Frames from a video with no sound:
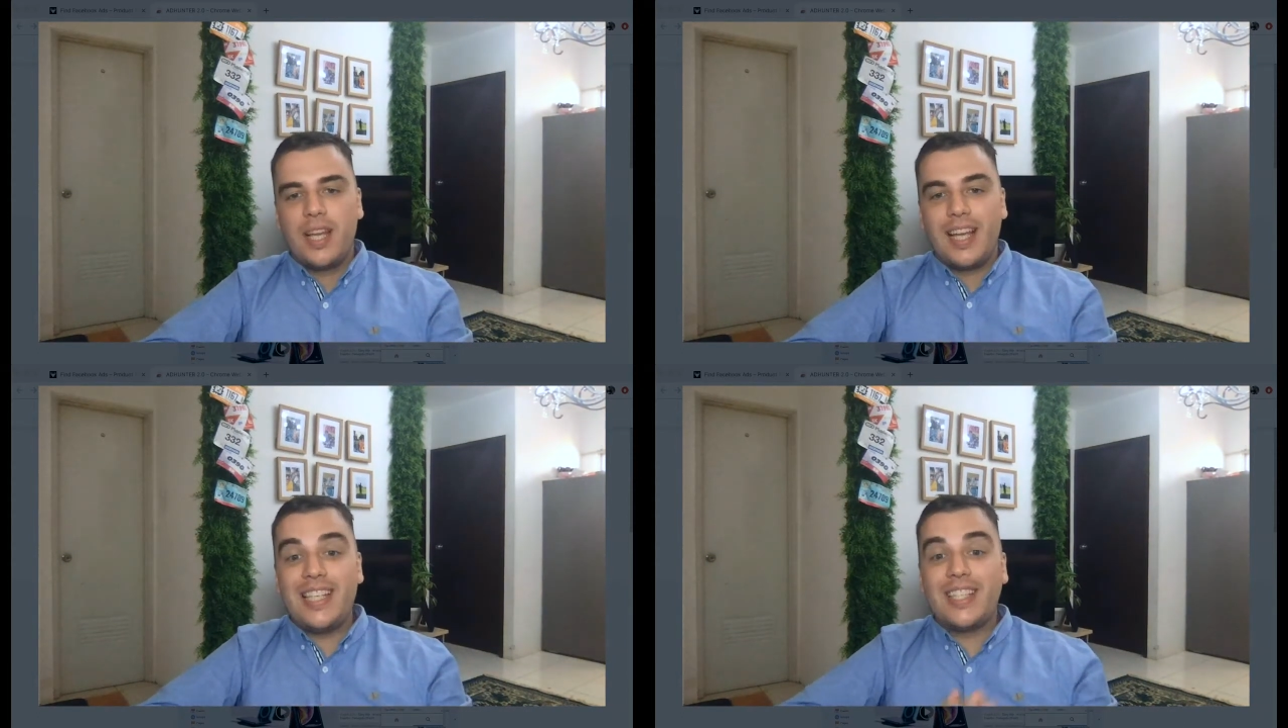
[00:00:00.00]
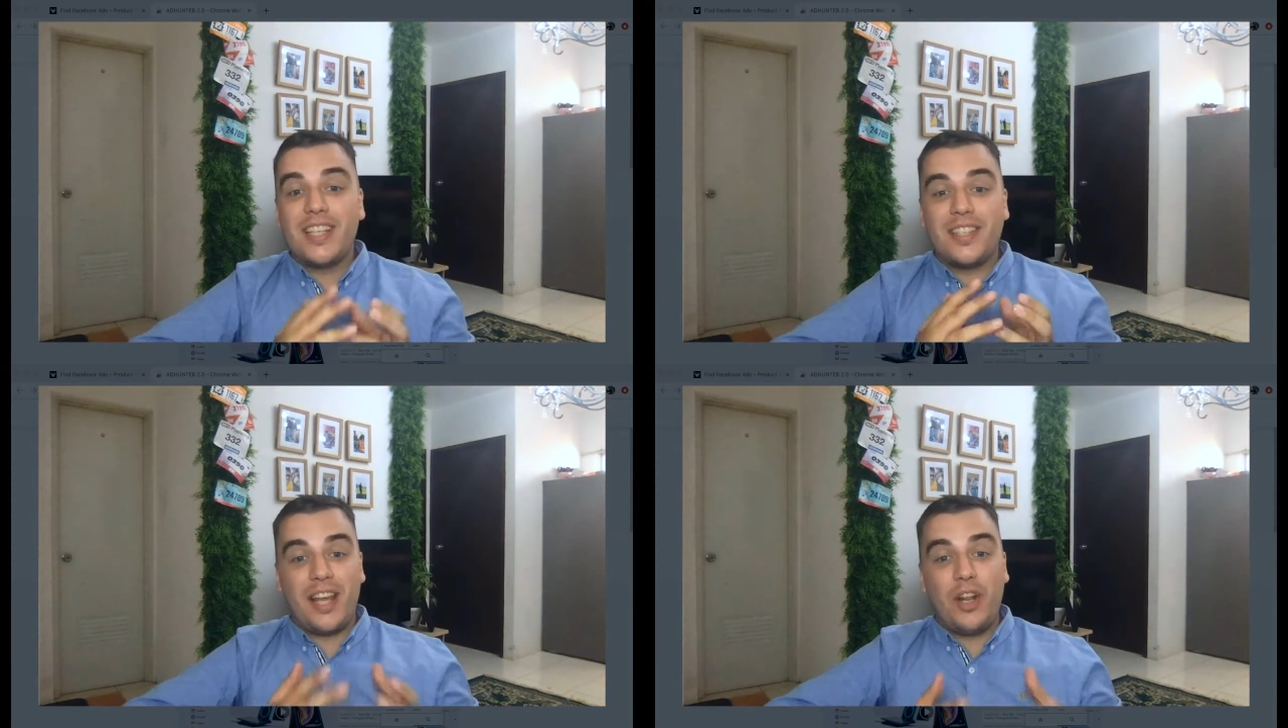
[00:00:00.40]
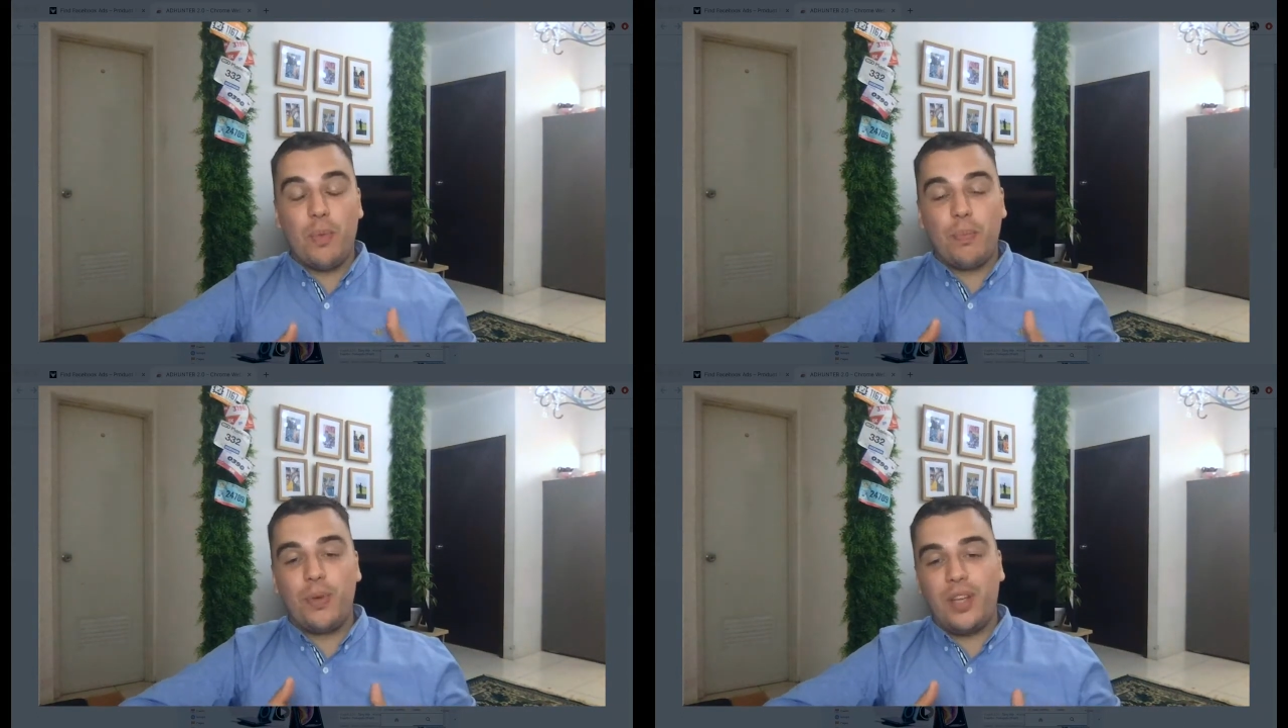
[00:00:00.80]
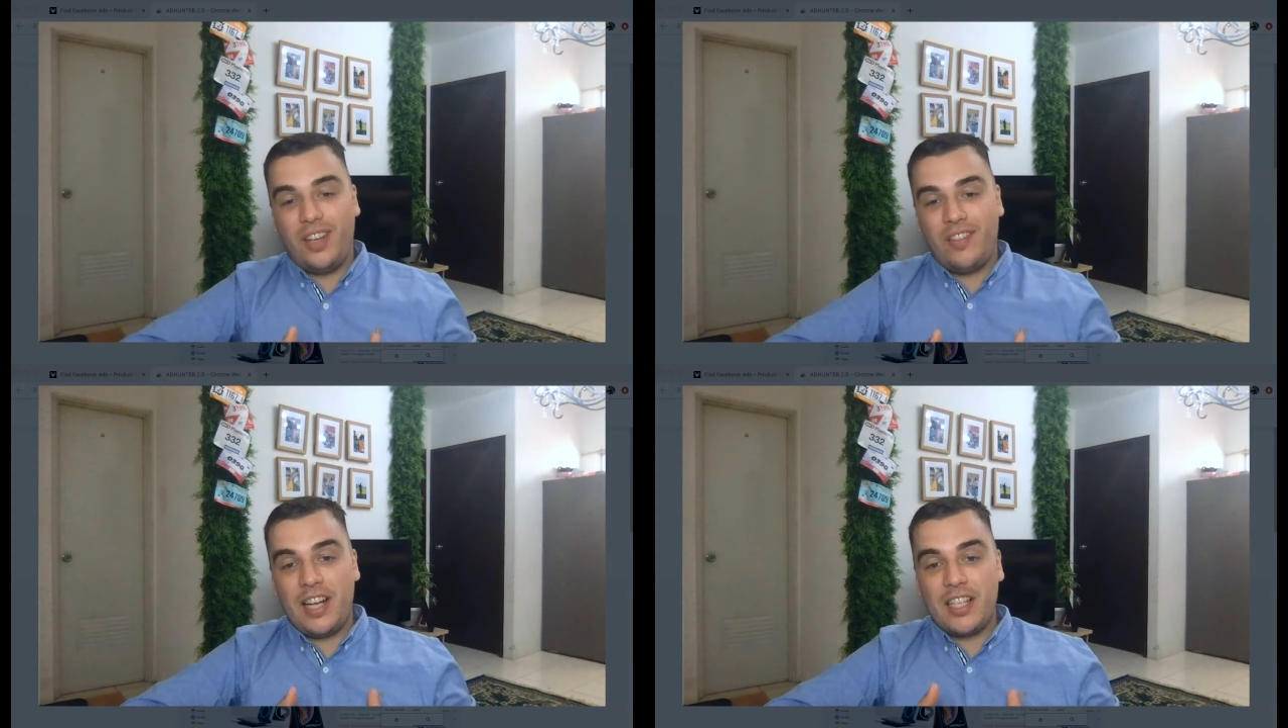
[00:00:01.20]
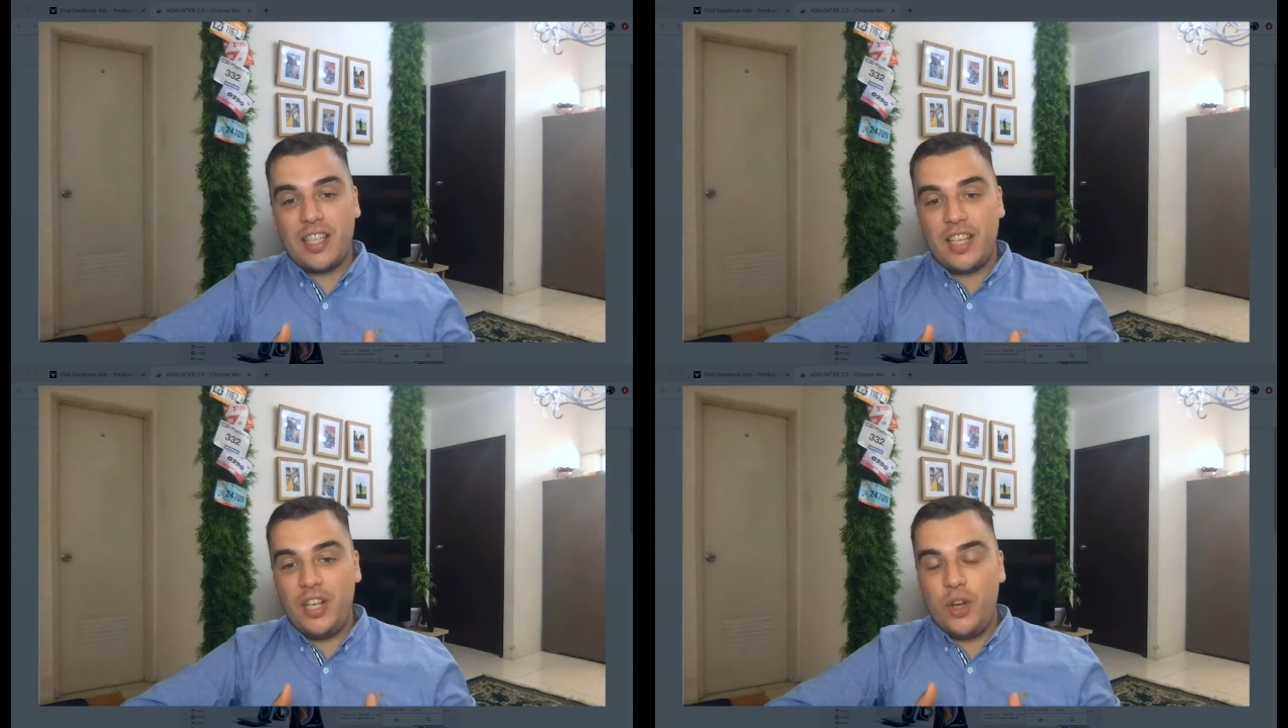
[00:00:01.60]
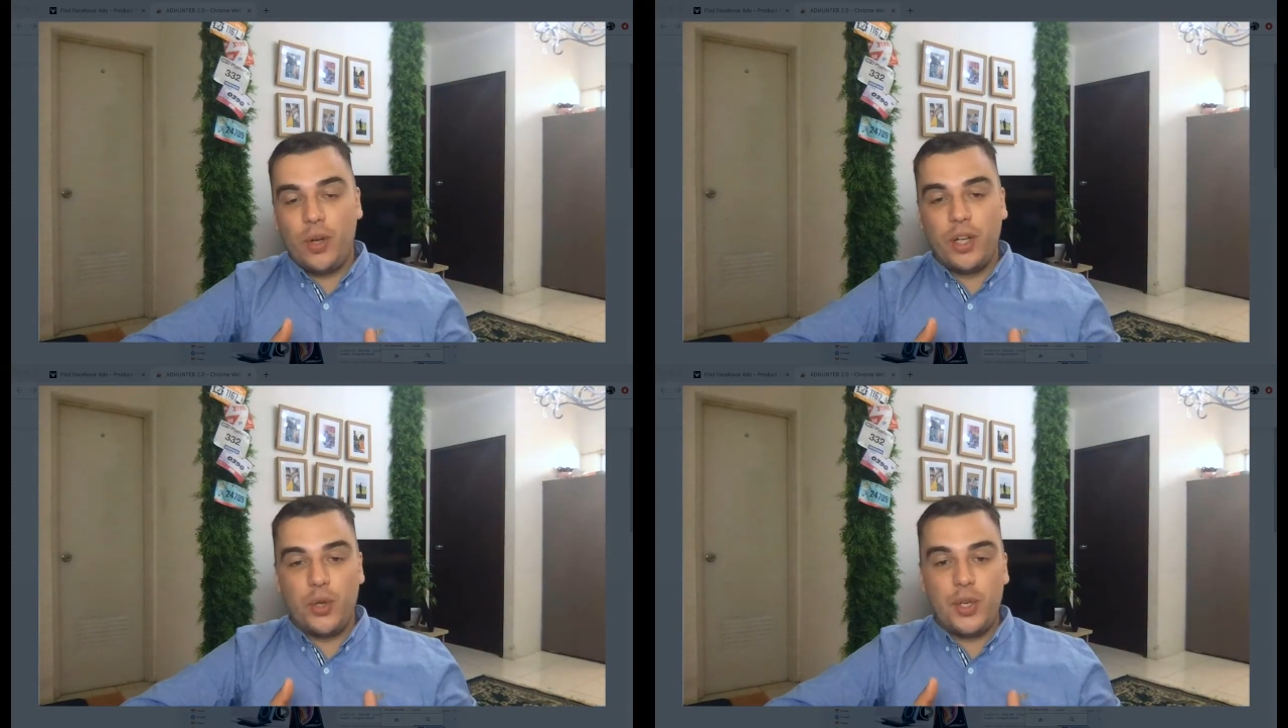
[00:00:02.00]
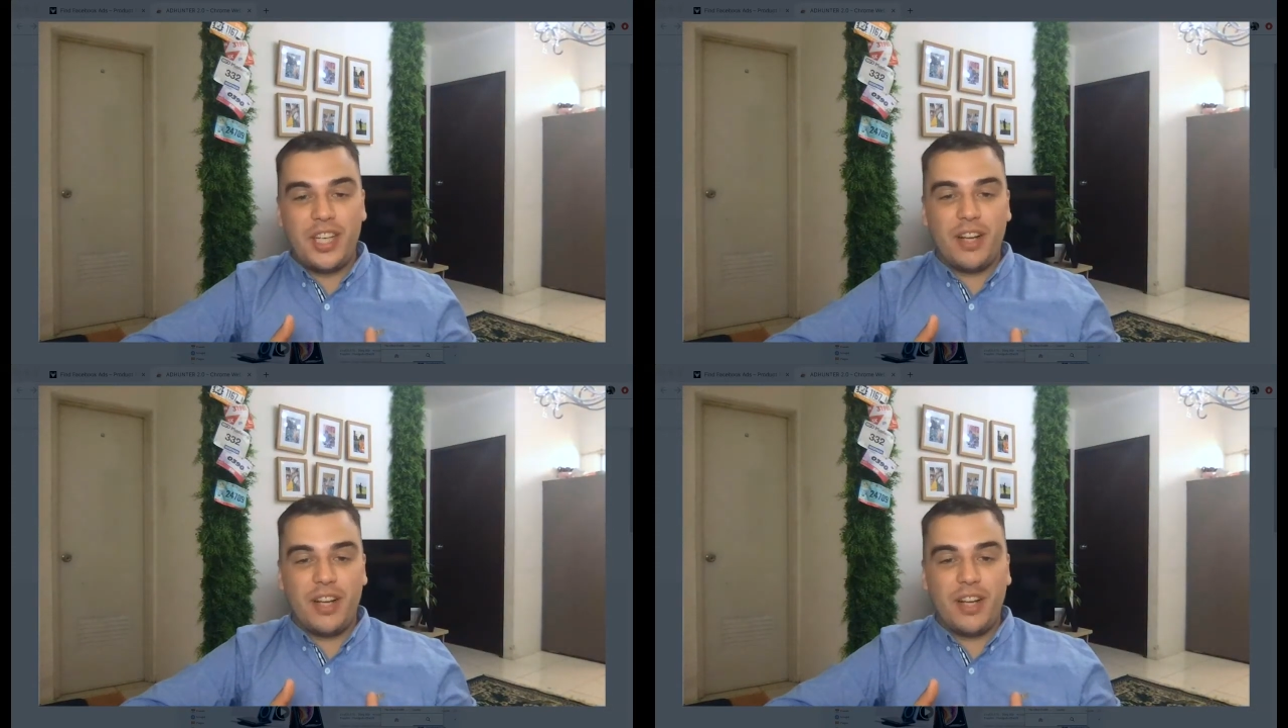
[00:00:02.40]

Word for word: is the setup that's you know included.